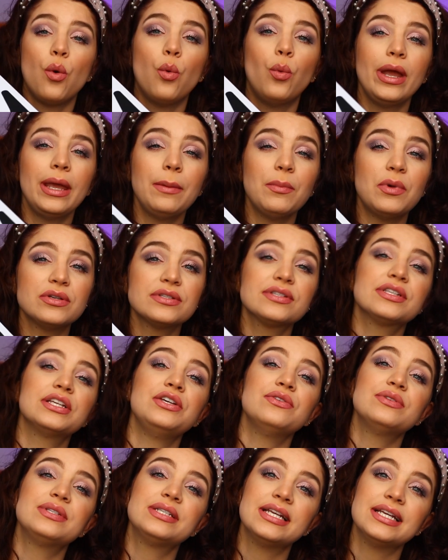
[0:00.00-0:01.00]
We mostly
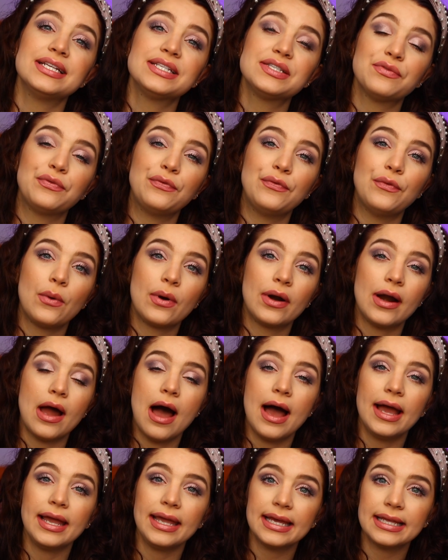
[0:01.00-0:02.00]
use this for
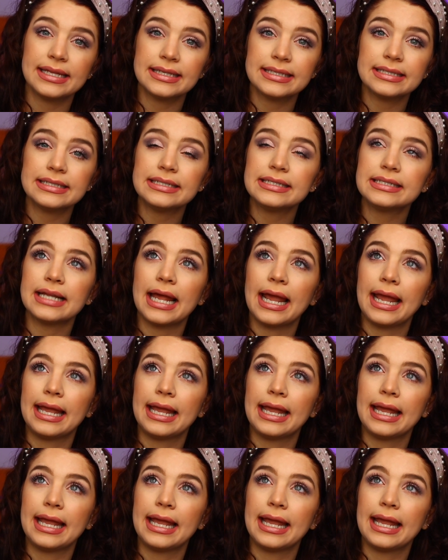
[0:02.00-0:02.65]
onions